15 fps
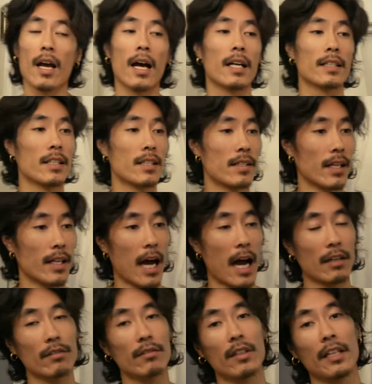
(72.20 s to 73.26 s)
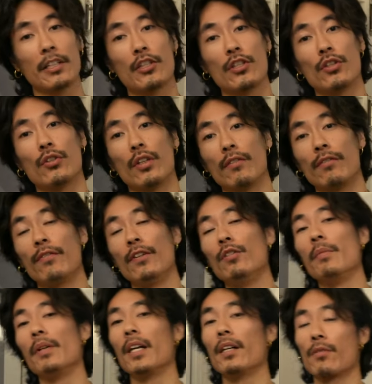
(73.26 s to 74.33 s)
As I said, I don't like shooting,
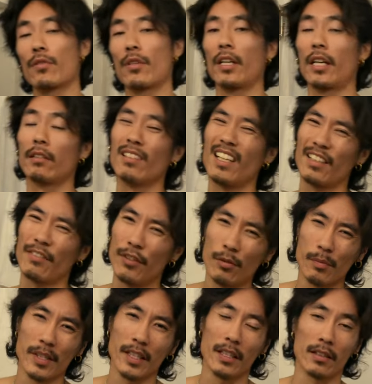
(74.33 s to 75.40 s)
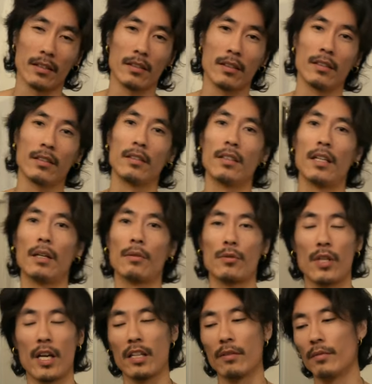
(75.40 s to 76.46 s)
filming outside. I don't like filming in the,
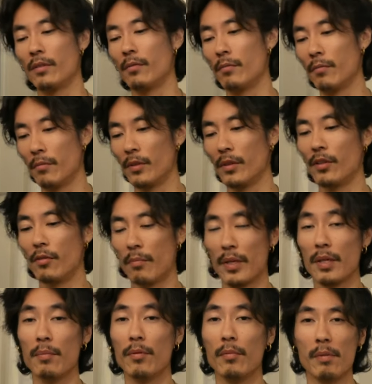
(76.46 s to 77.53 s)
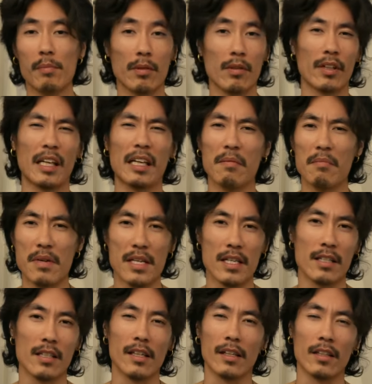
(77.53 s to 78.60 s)
outside of you know people. People looking at me
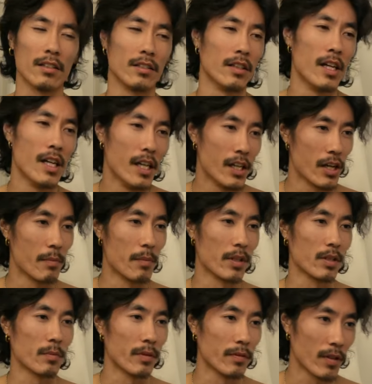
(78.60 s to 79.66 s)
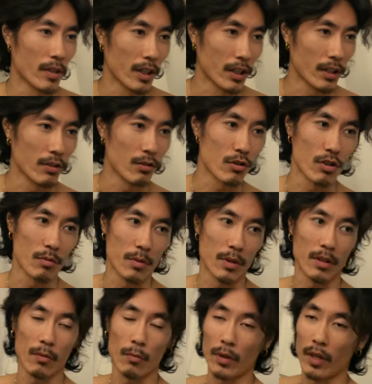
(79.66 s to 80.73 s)
and like, oh, he must be a fucking
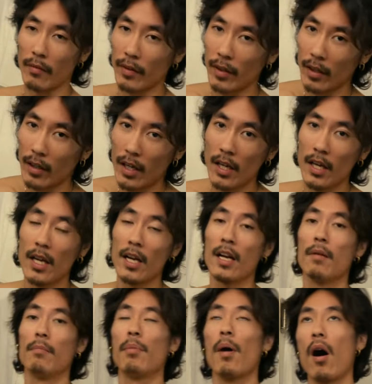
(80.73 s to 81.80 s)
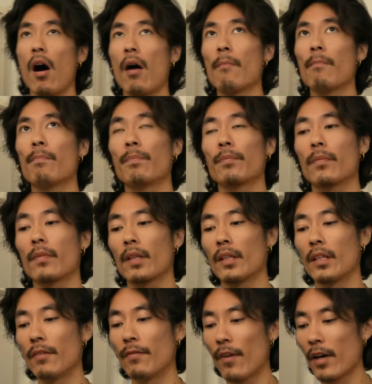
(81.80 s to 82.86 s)
YouTuber or whatever. But
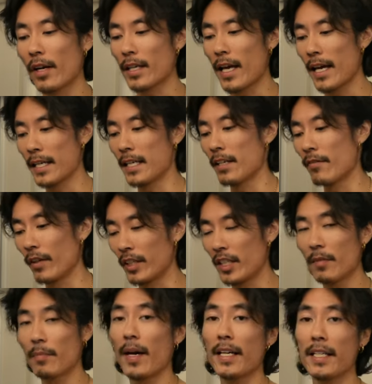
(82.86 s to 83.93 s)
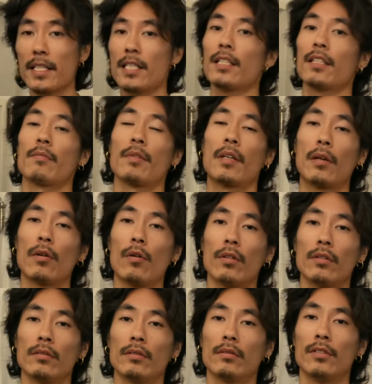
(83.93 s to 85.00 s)
if I hate, if I keep hating them and not
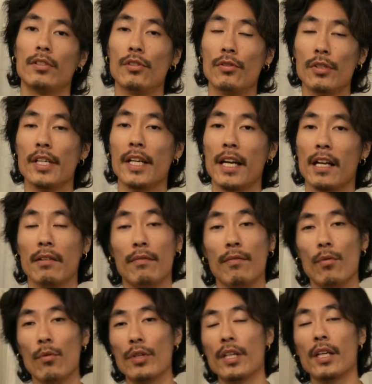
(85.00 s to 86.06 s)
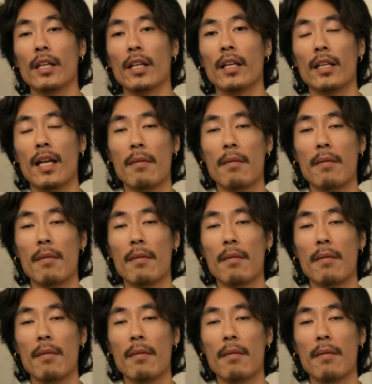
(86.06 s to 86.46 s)
doing and avoiding it.